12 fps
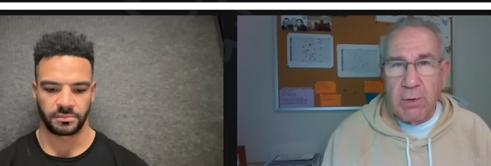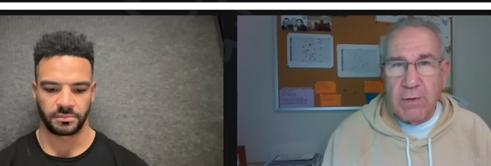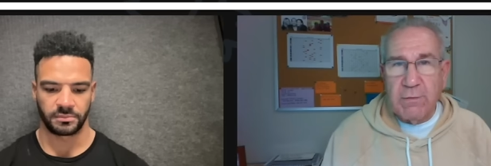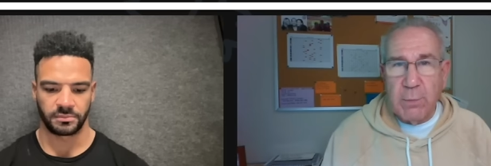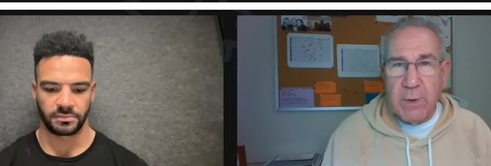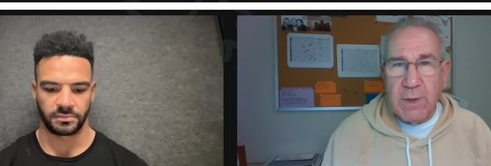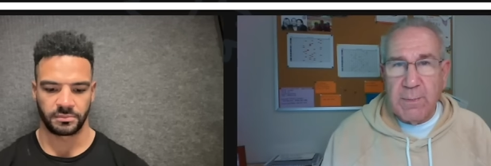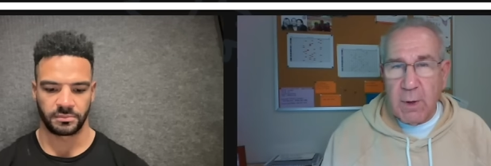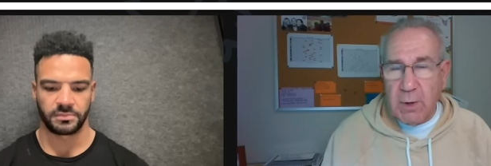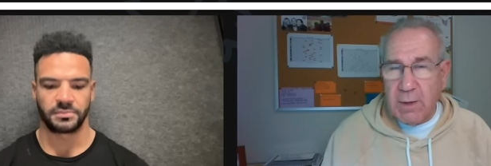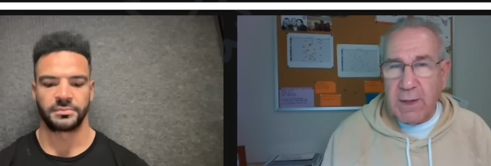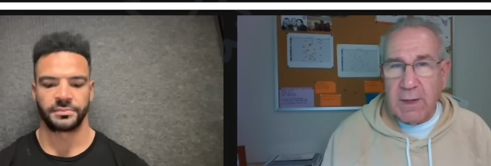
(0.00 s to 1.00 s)
Speaker 1: this week,
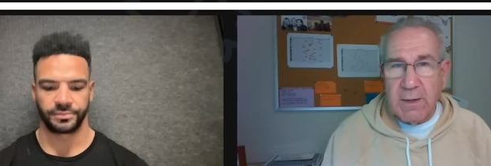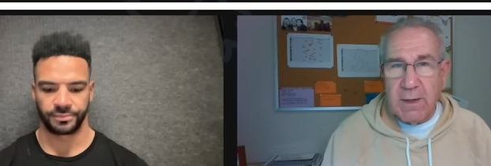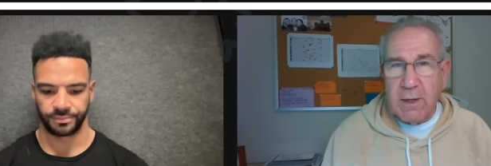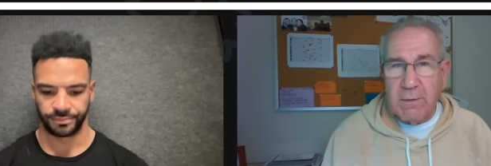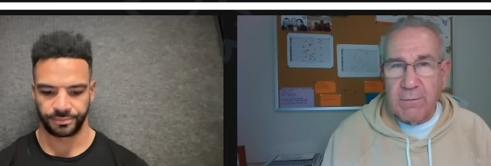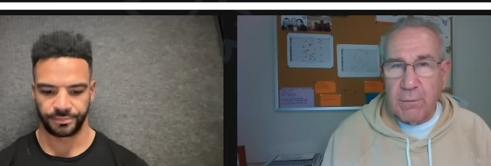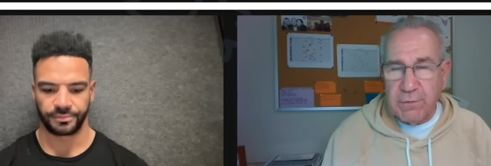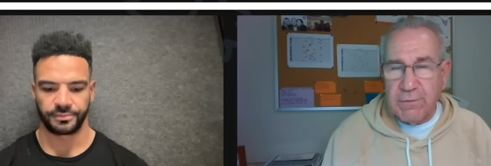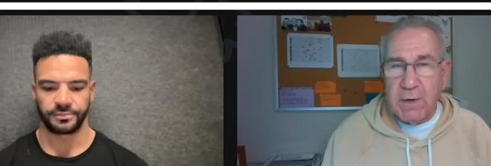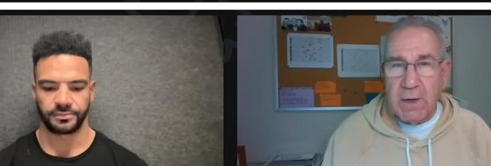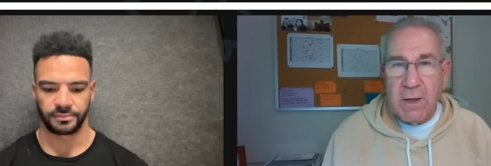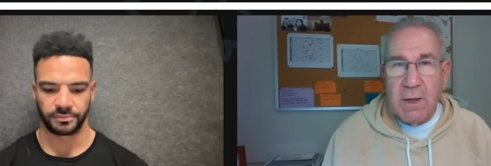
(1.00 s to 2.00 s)
barring anything
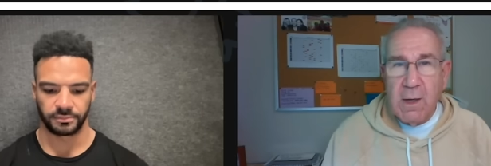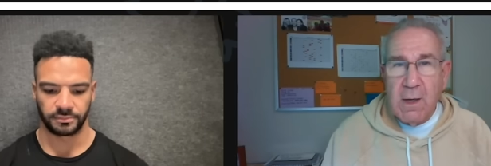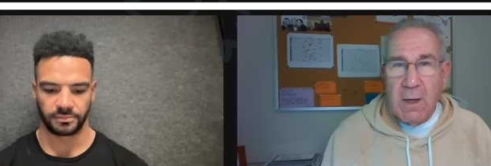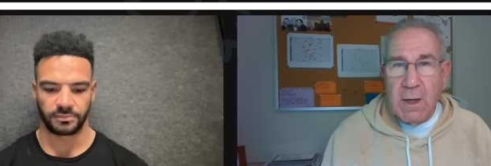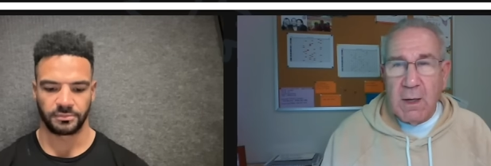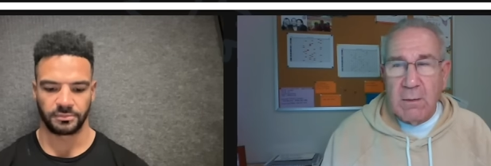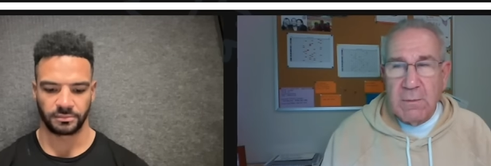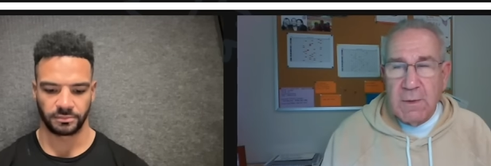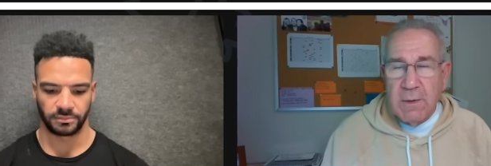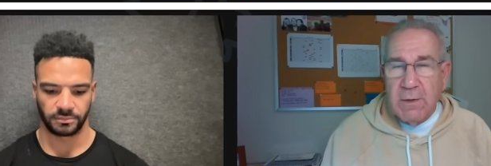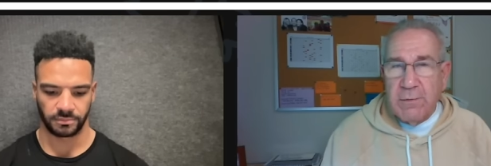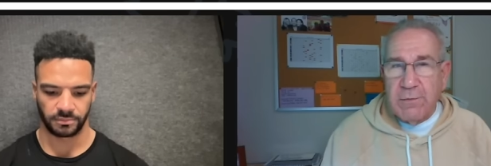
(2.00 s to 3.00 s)
unforeseen. Um,
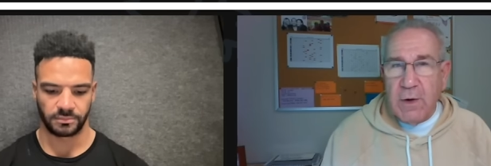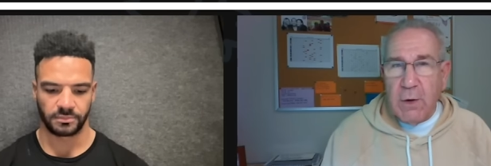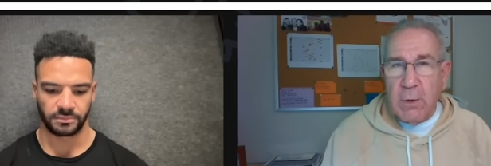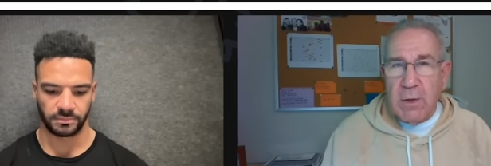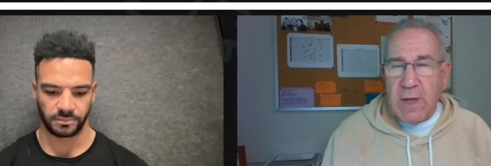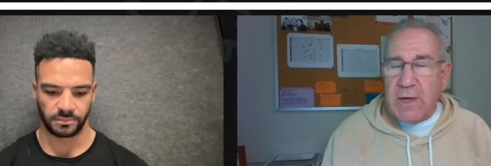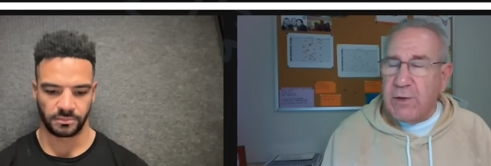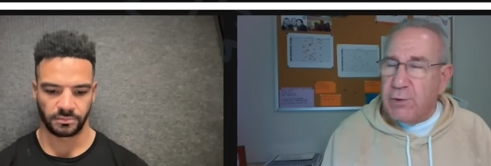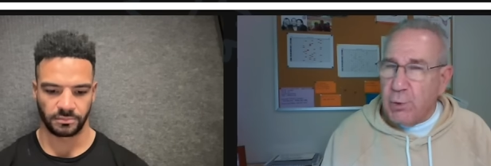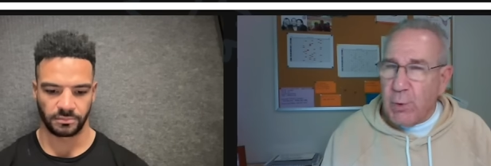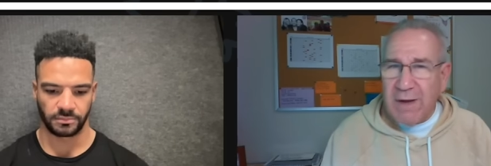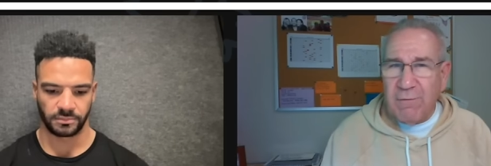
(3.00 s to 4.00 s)
so they
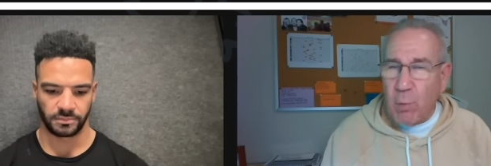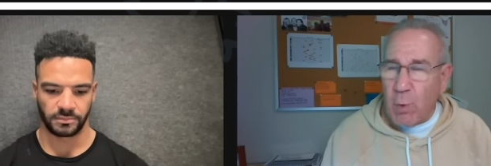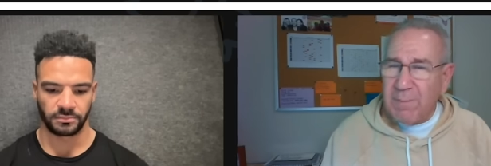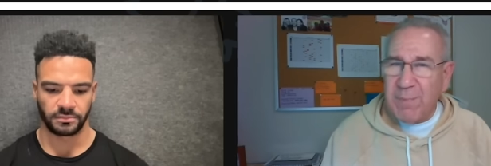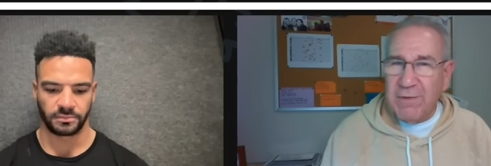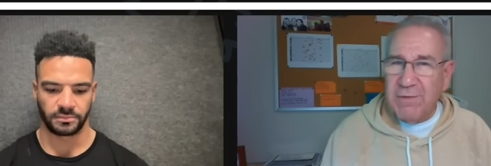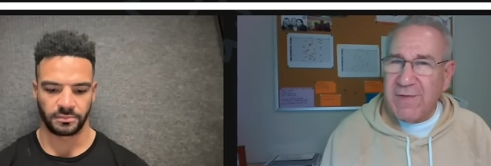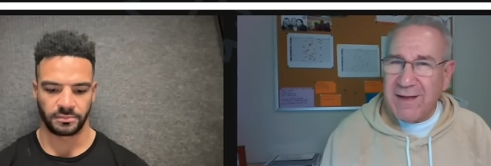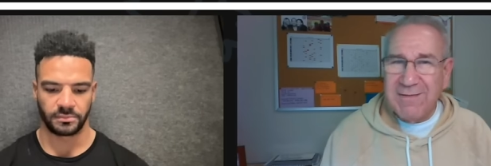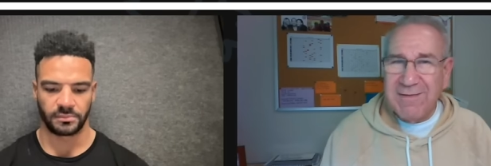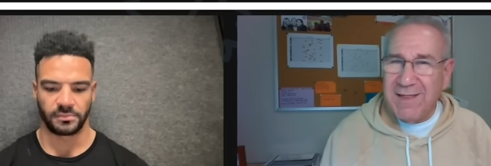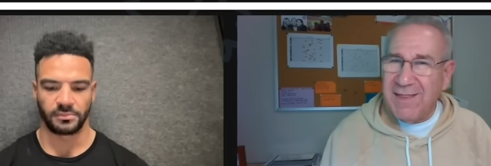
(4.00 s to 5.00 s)
do have weapons.
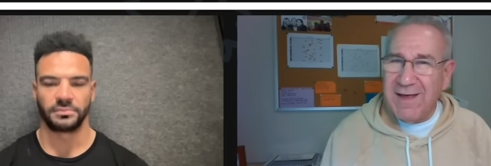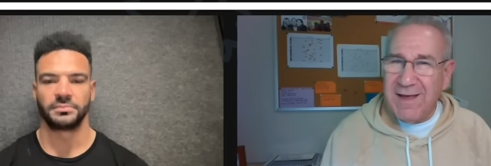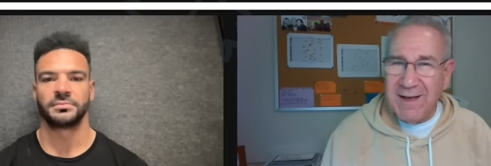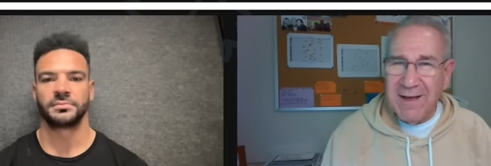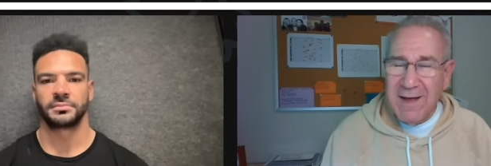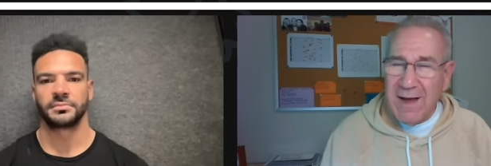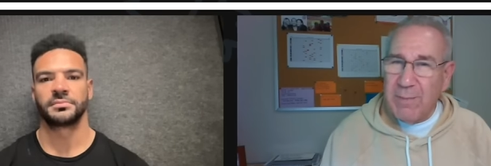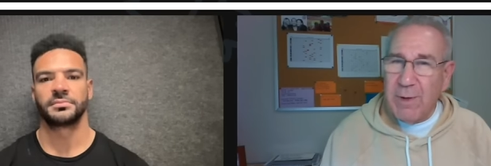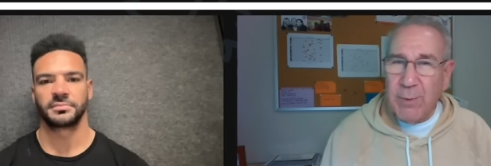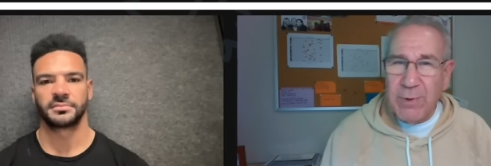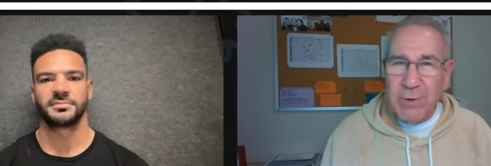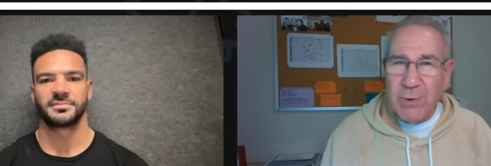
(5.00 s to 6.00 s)
That's the thing. I mean,
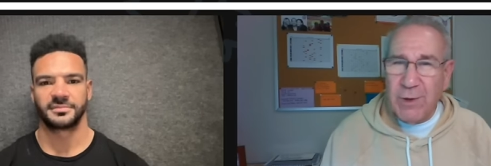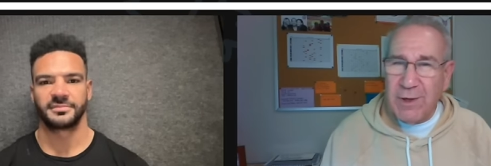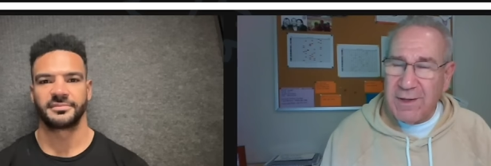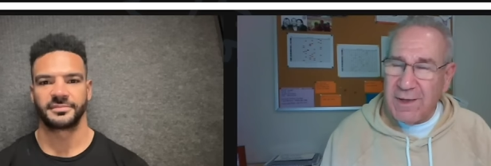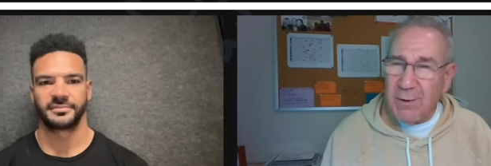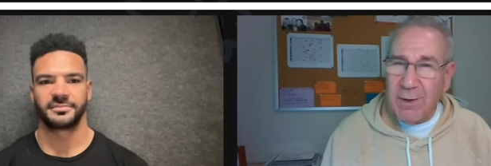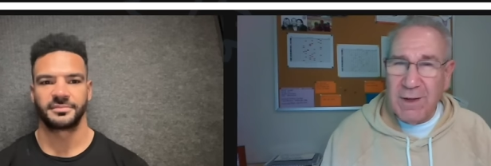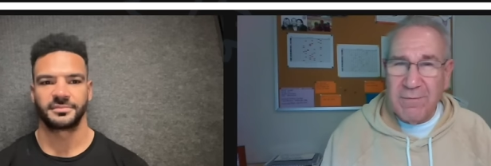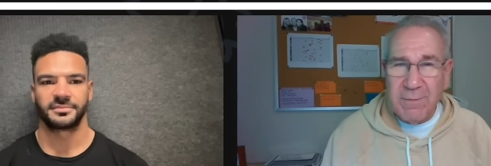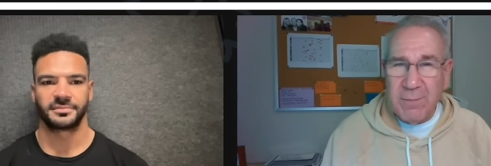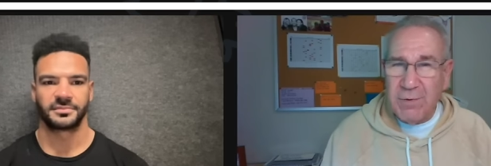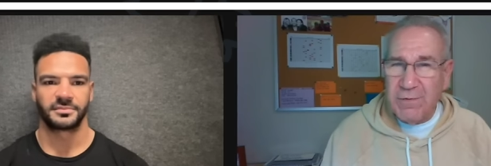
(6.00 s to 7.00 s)
when you look at their 11
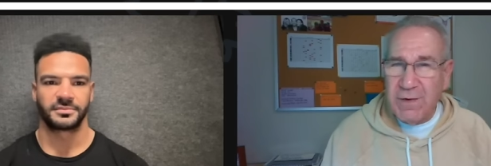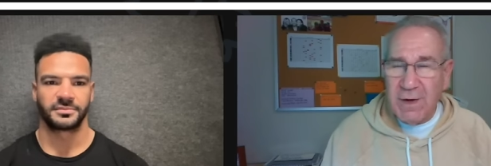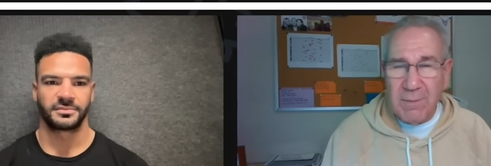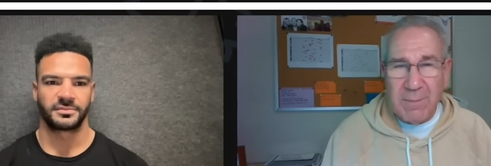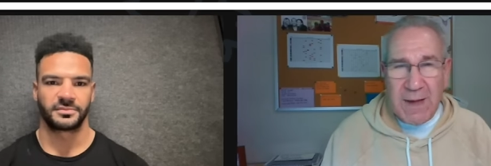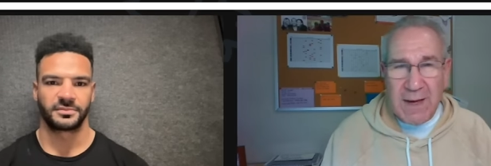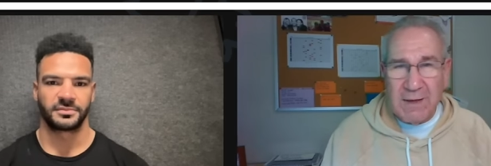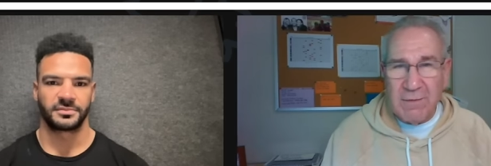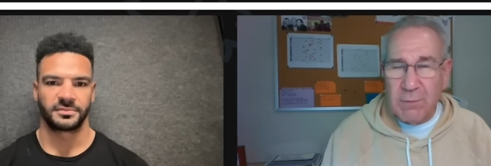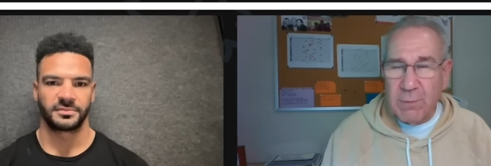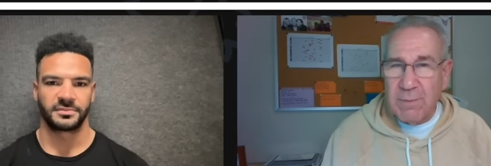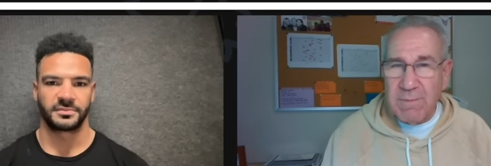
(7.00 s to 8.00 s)
personnel package
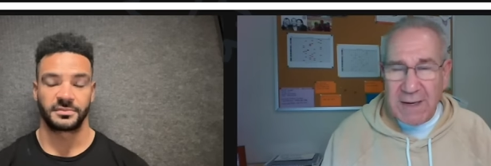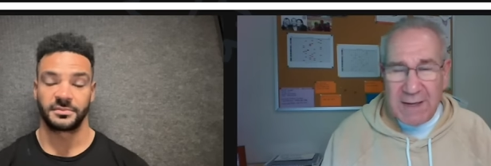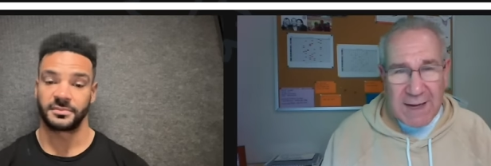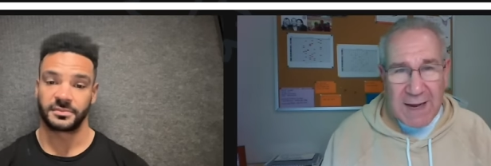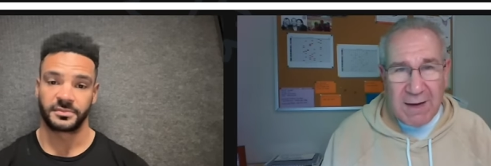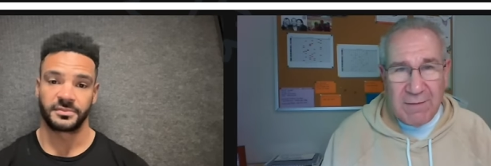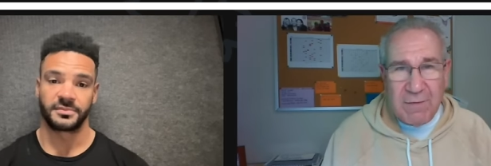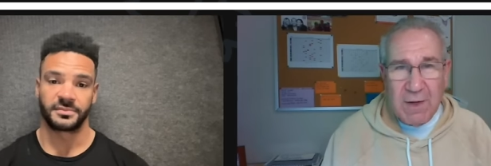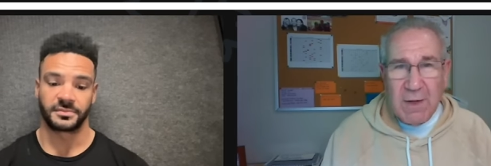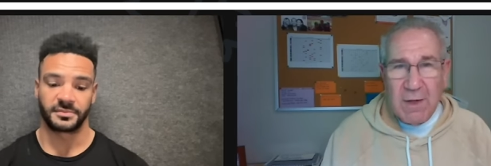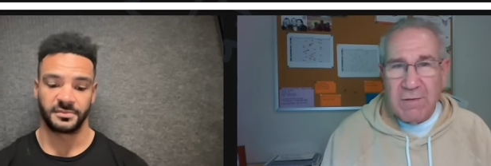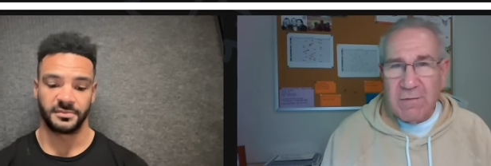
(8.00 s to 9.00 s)
with Metcalf,
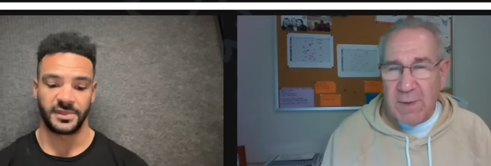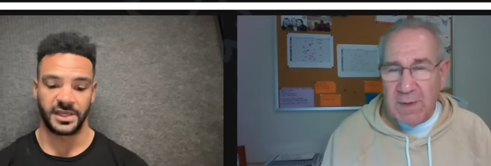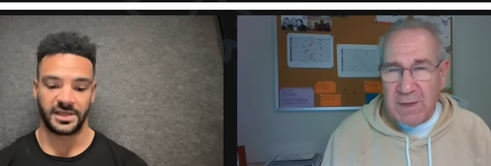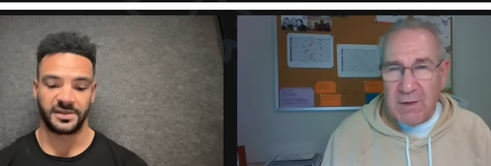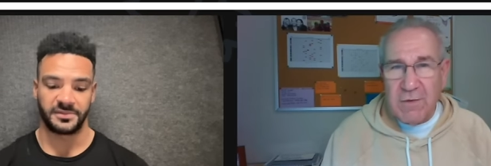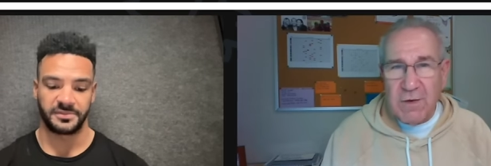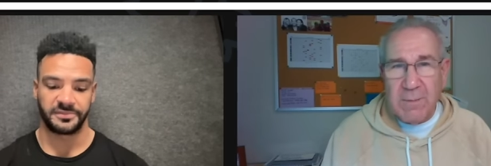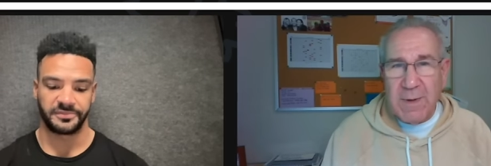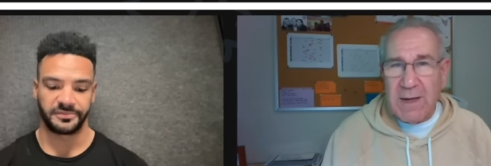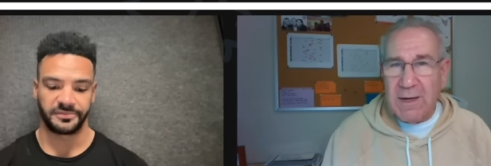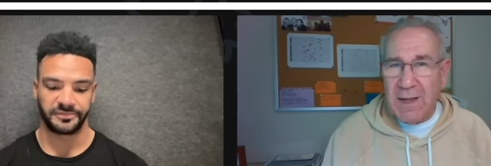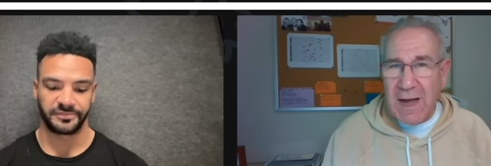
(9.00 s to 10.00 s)
Smith yeah. Njigba,
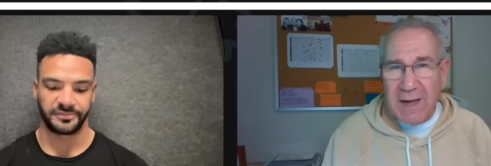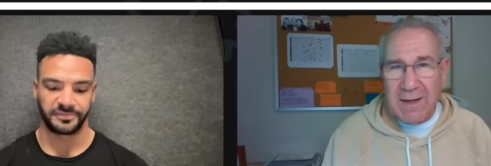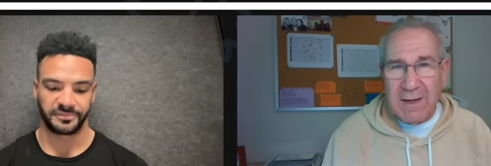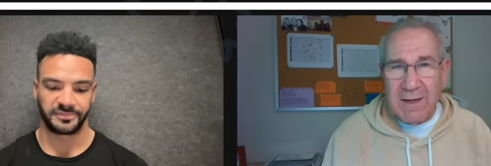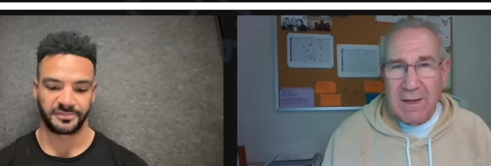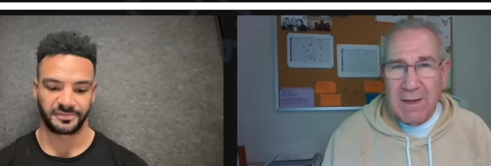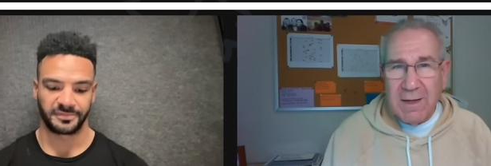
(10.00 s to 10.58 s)
and Lockett,